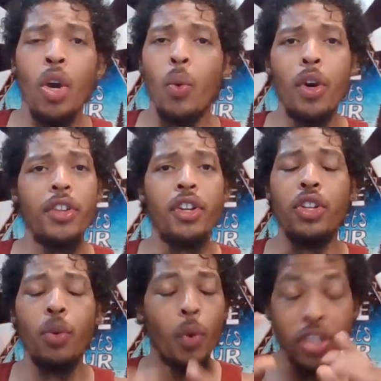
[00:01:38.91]

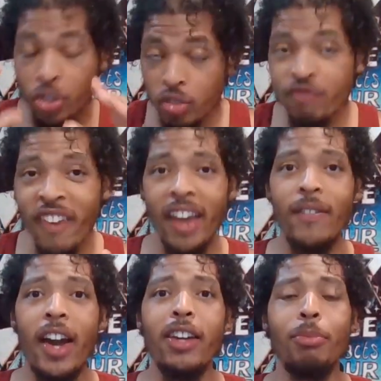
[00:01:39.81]
What you find
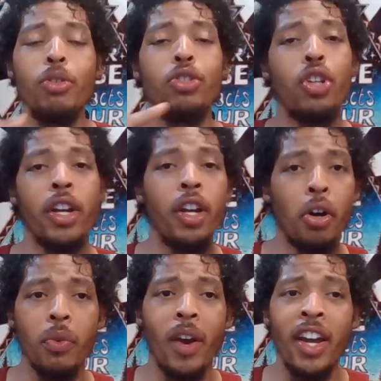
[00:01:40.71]
valuable is your
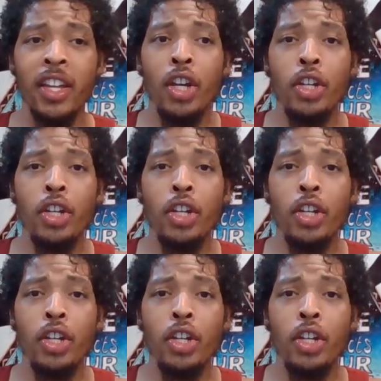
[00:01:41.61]
health, right?